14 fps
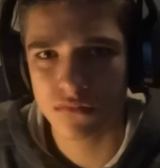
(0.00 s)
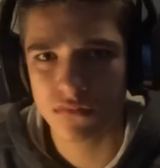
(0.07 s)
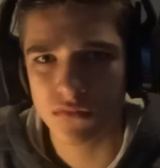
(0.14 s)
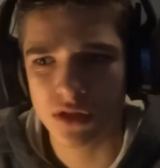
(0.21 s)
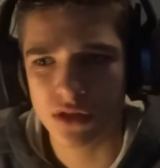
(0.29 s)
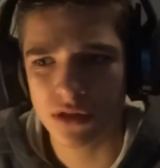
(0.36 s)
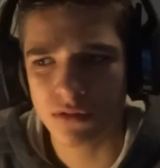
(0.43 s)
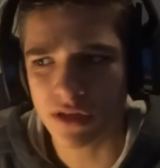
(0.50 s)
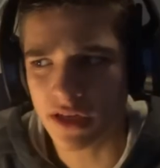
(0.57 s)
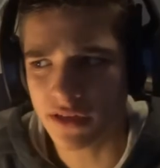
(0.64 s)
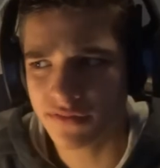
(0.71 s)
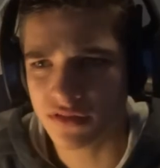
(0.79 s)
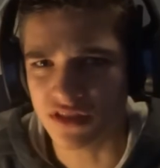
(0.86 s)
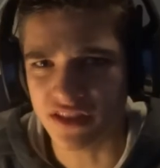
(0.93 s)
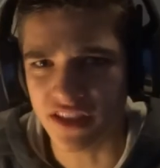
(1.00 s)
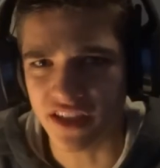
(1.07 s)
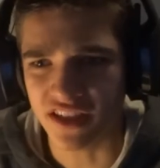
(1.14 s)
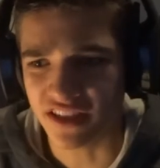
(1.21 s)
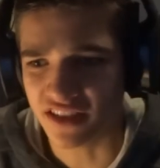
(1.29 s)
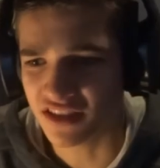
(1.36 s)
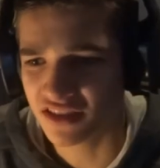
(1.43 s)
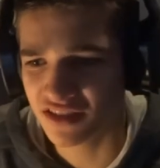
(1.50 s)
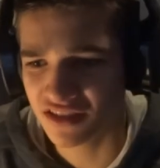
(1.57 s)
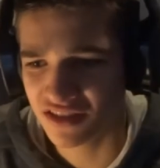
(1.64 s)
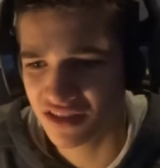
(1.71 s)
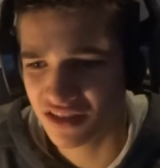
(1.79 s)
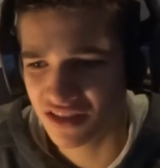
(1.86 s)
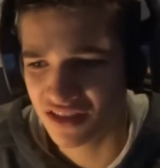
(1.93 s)
You don't have to die.
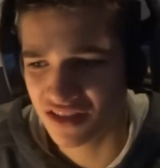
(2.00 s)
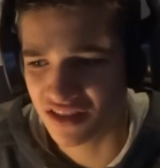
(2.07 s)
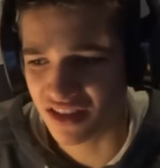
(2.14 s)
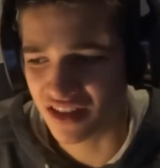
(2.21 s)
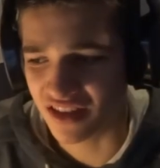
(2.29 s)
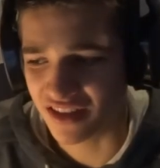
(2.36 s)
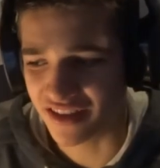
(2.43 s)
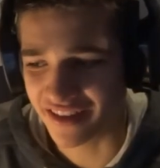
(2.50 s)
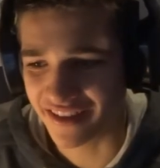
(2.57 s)
Uh,